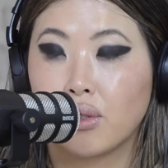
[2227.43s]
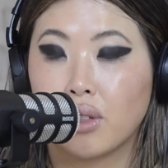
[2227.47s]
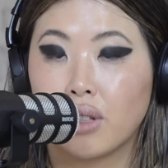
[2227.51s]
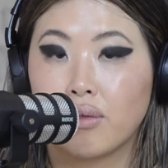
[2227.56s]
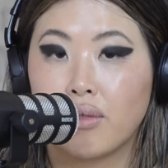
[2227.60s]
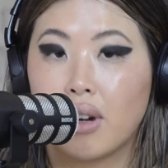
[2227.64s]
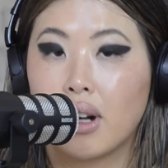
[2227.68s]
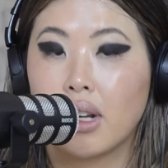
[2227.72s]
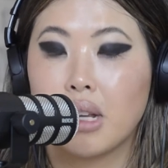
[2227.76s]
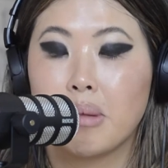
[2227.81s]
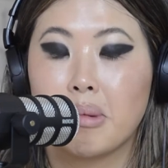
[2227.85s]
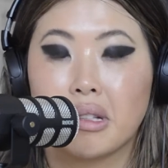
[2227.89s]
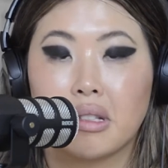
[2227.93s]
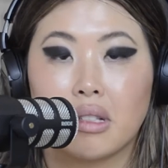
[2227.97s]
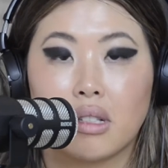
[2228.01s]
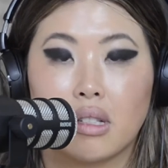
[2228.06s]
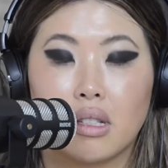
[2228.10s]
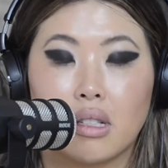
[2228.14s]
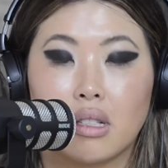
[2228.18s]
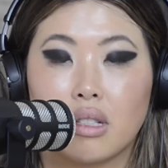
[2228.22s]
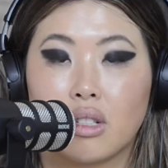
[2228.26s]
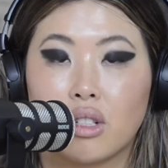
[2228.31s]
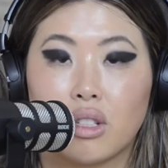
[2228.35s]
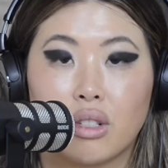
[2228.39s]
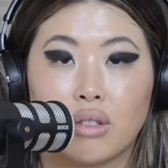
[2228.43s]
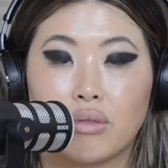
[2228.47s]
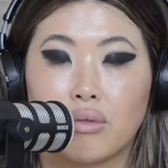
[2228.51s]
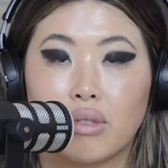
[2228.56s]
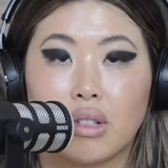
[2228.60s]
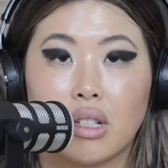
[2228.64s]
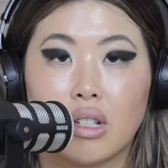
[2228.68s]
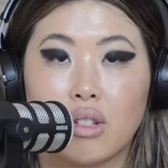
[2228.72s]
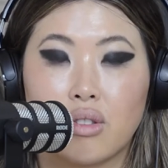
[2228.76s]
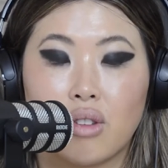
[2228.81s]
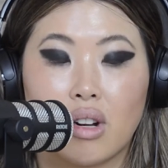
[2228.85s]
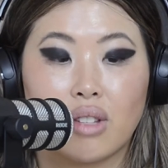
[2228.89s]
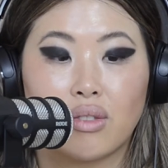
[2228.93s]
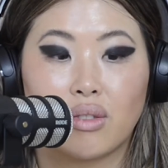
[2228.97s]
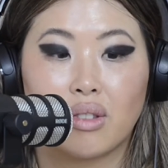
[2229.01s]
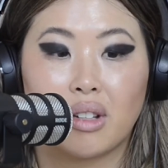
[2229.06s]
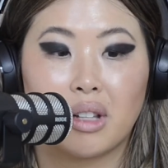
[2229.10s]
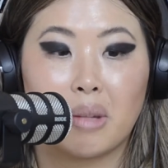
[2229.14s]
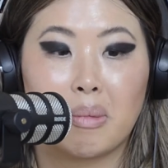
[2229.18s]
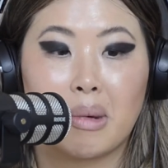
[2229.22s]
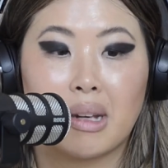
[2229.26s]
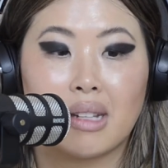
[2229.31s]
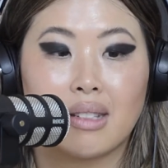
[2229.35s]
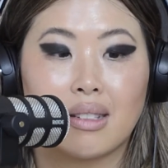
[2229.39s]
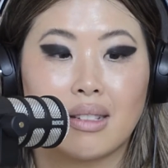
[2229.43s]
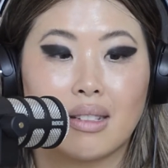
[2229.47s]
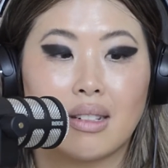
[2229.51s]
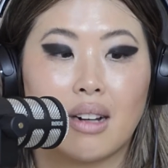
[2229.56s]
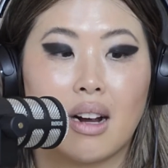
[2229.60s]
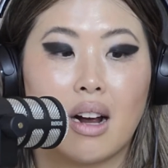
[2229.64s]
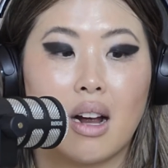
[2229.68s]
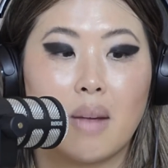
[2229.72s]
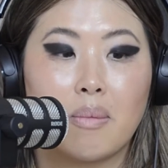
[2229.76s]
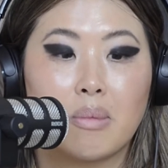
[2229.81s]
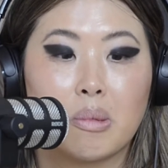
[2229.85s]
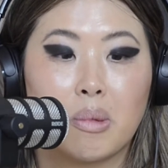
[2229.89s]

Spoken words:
And running a business is just really stressful at the best of times.